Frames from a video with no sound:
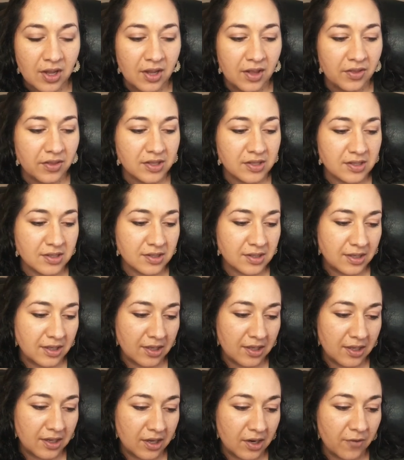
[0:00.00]
This is key
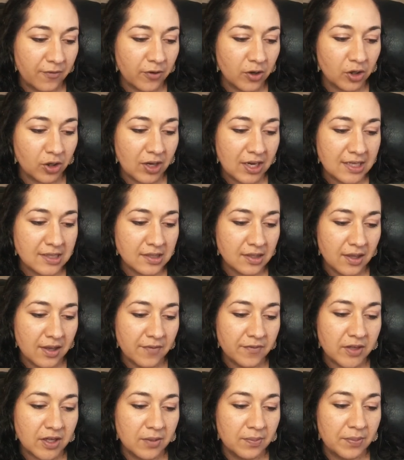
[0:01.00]
here. For Christ's love
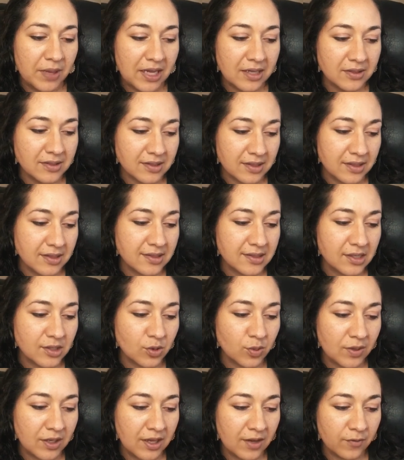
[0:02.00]
compels us, since
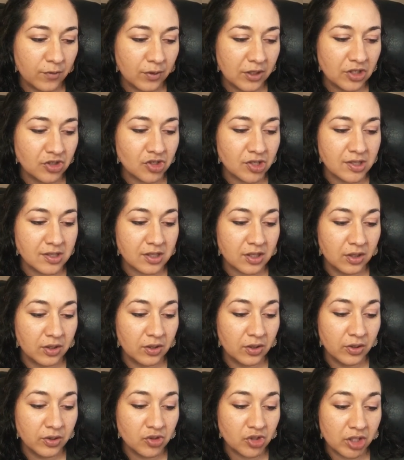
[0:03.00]
we have reached this
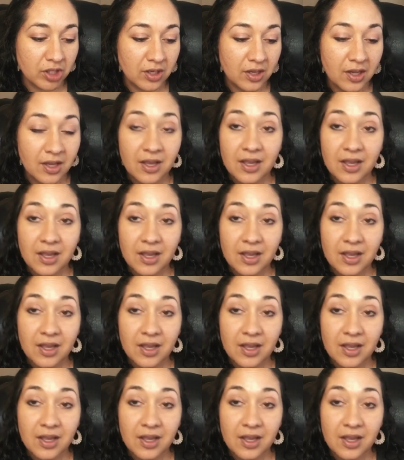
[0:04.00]
conclusion.